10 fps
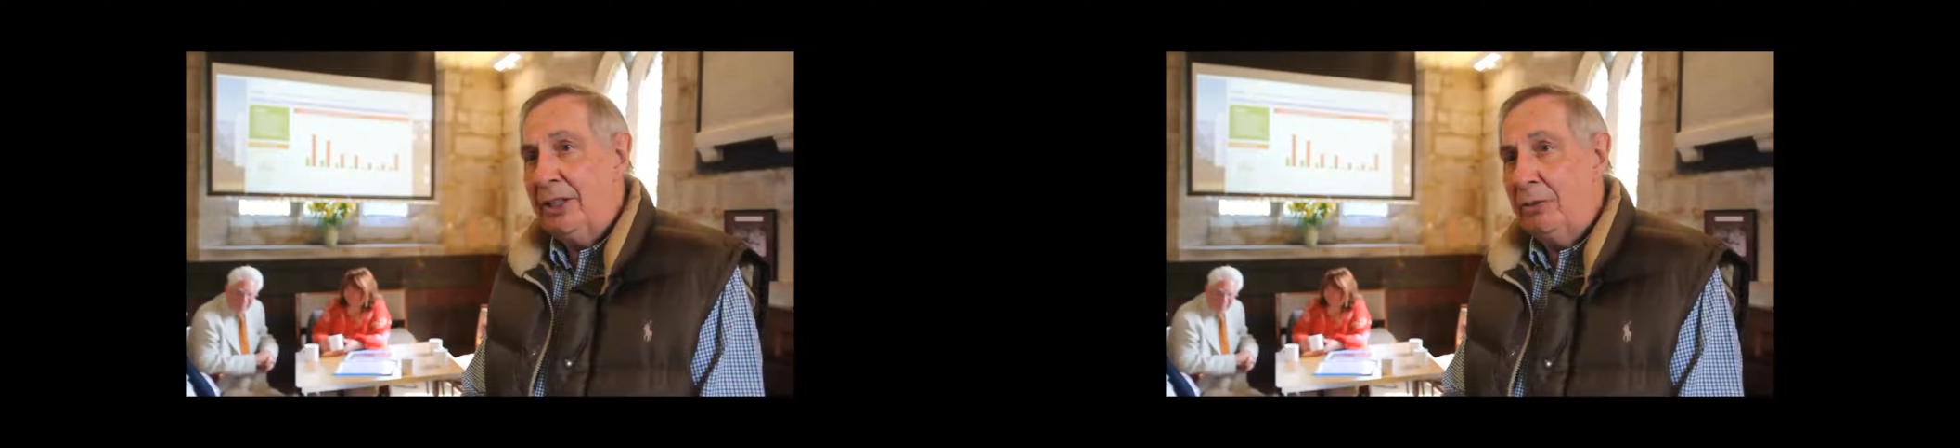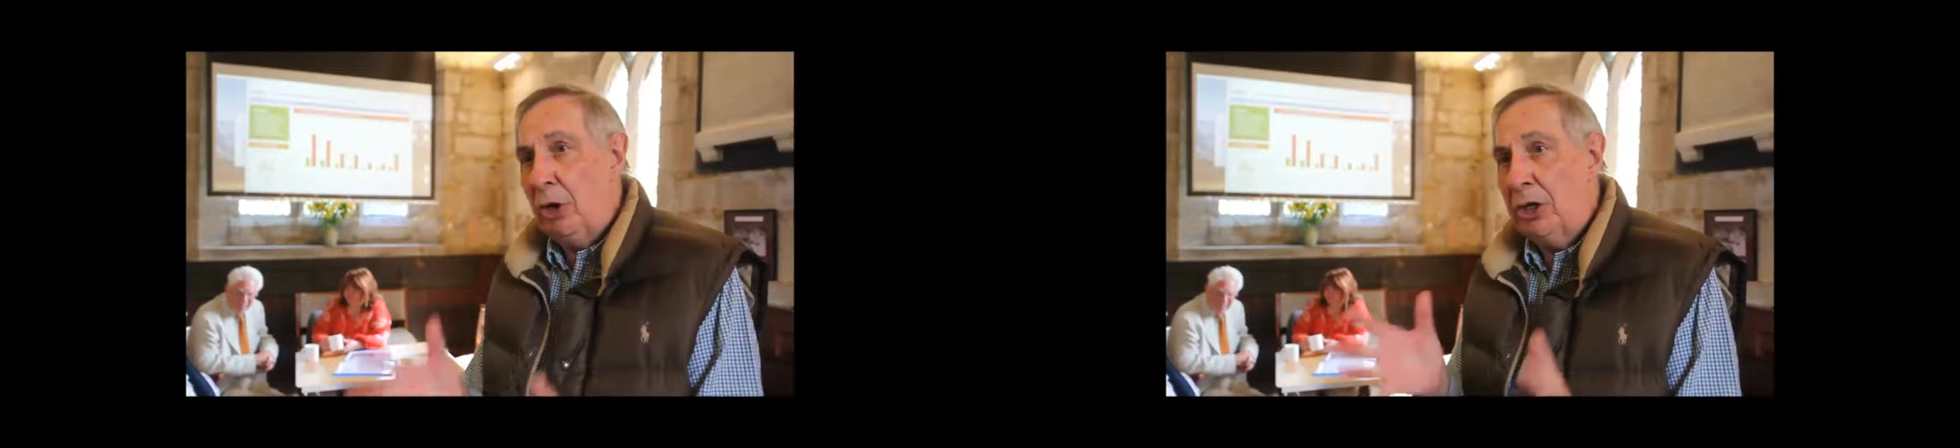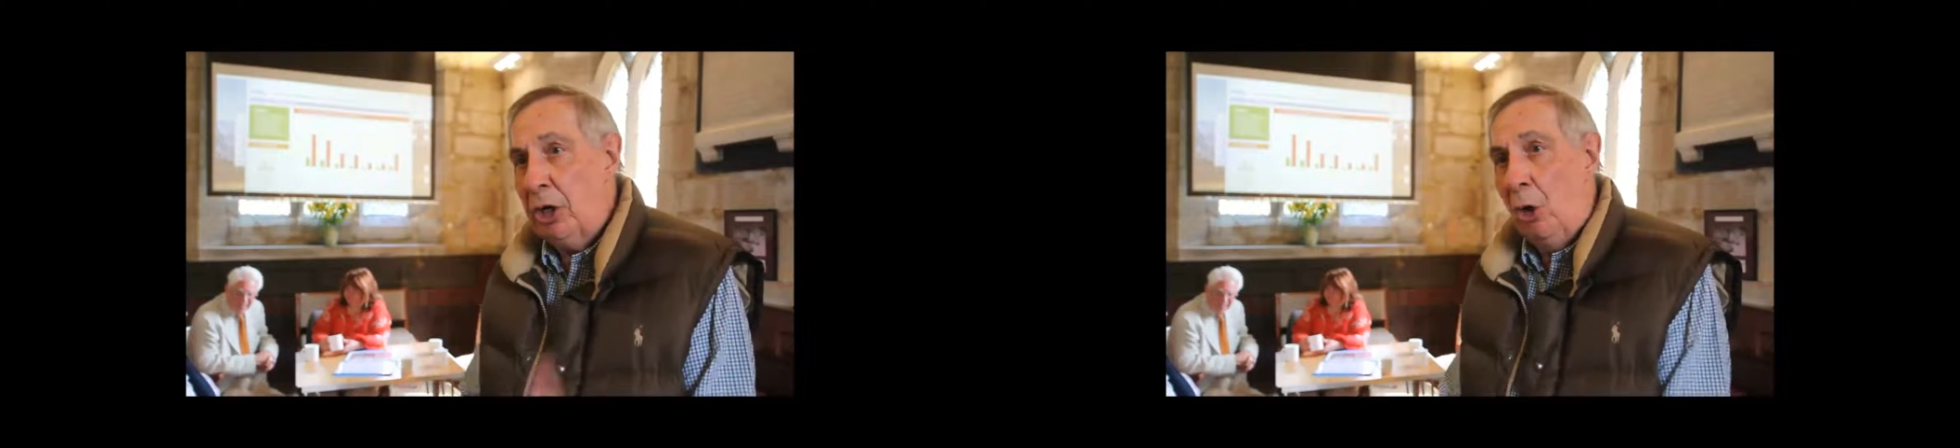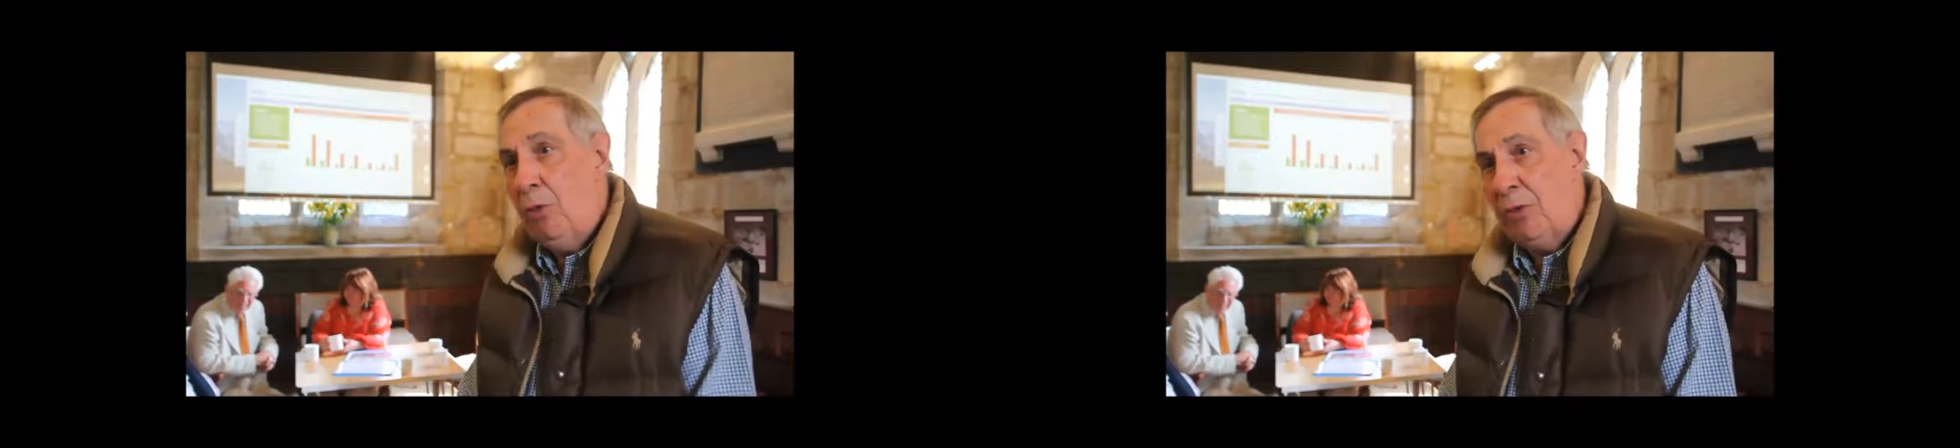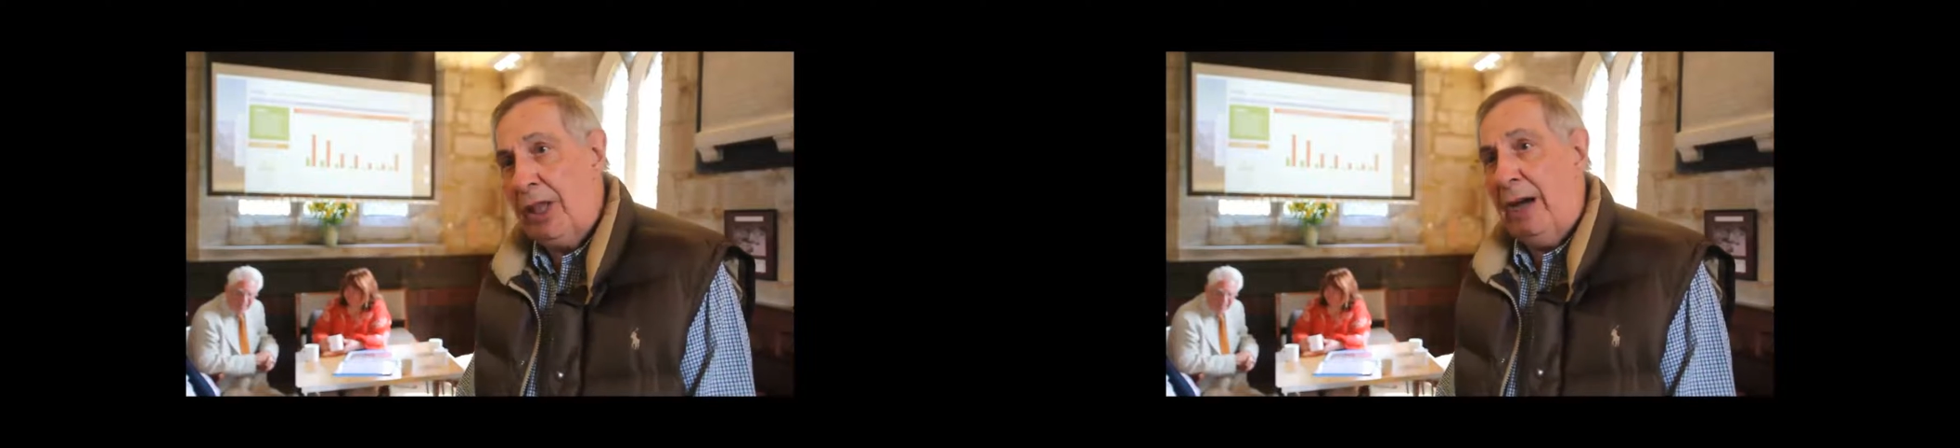you've got to go
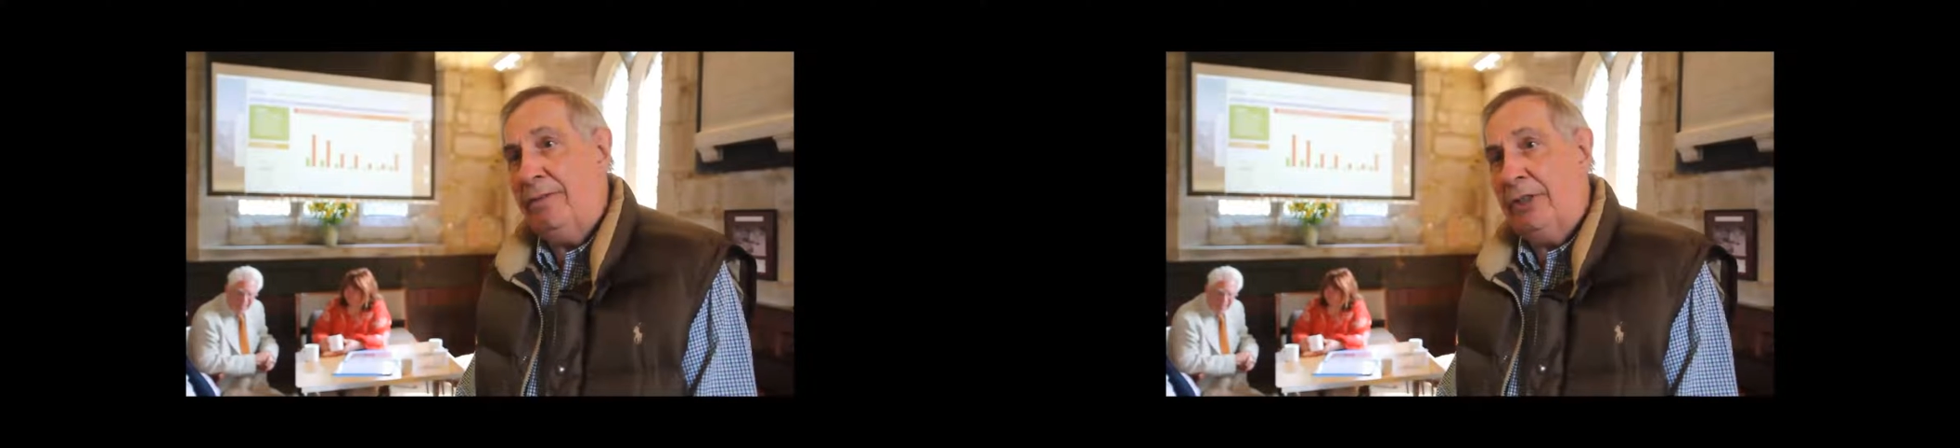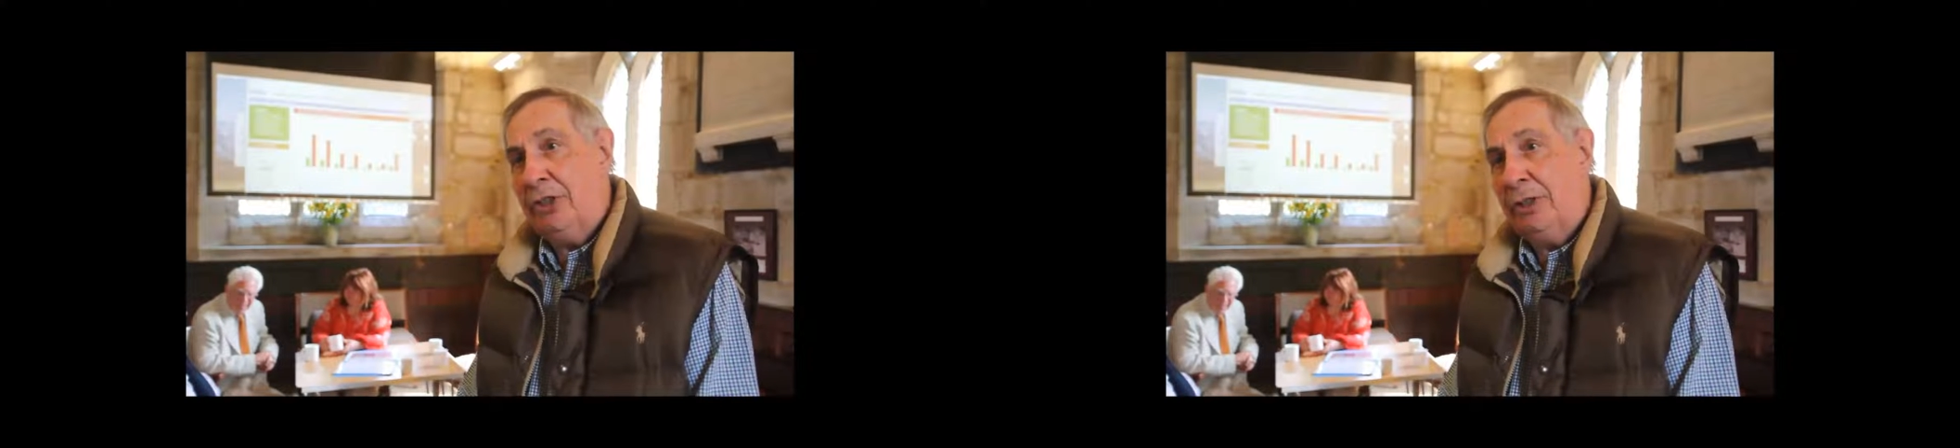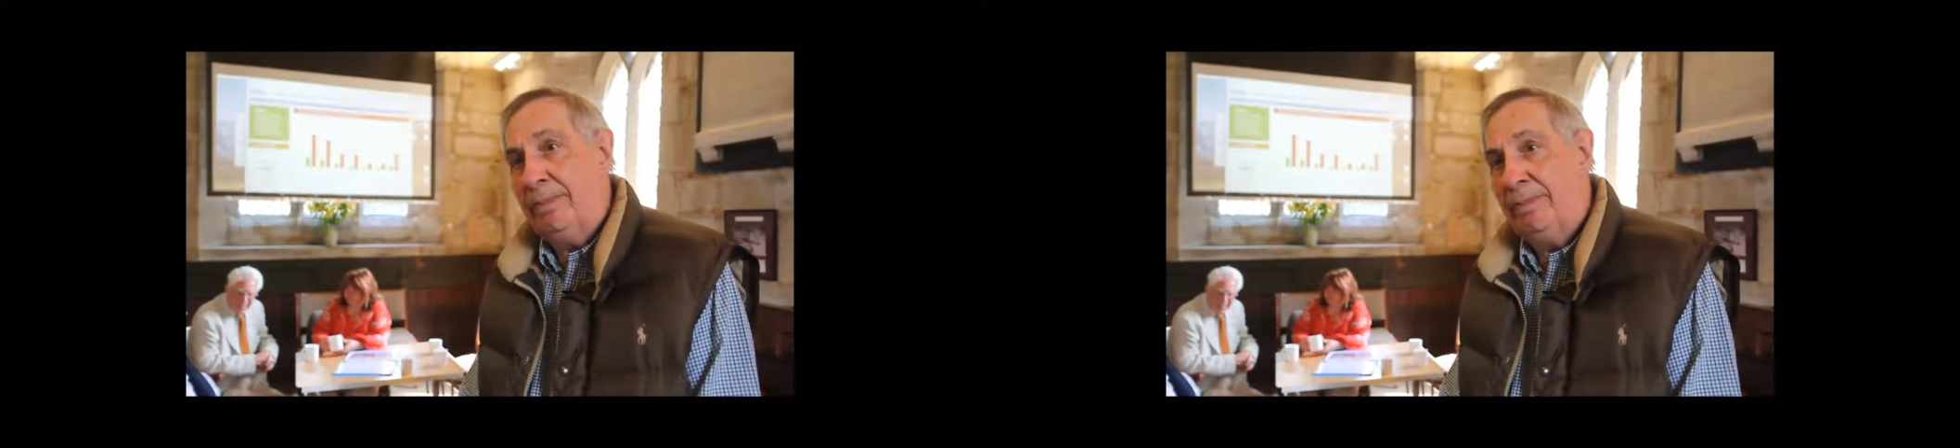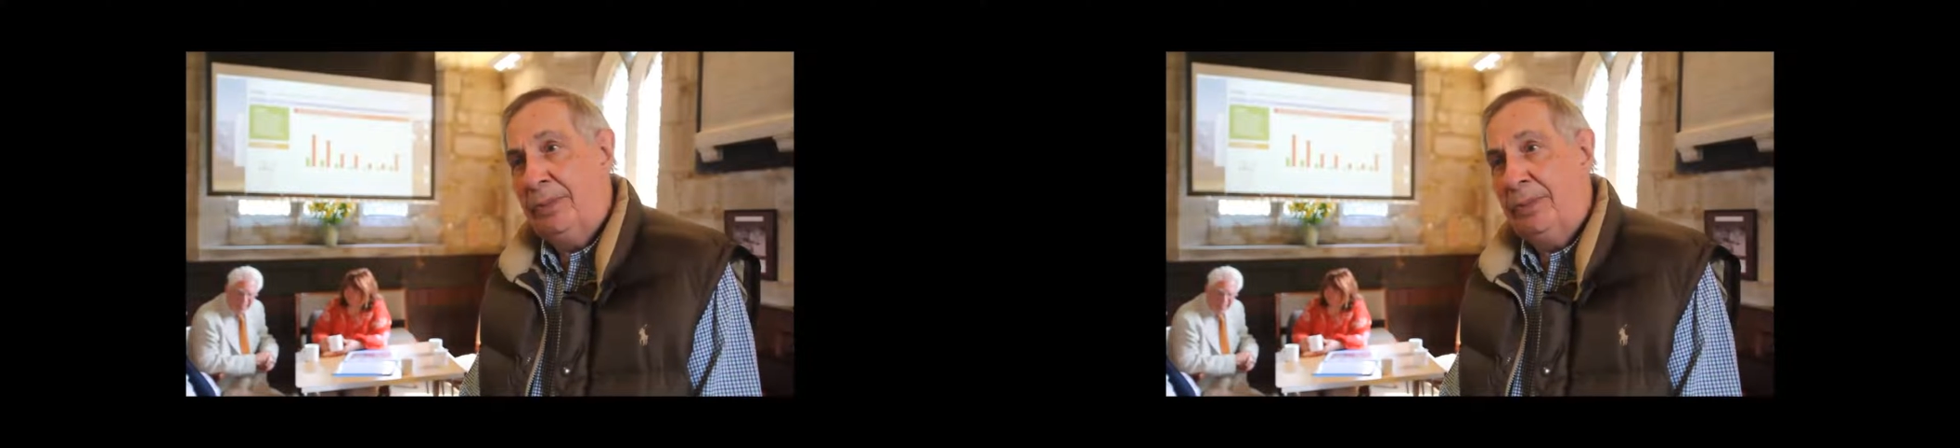for that vision.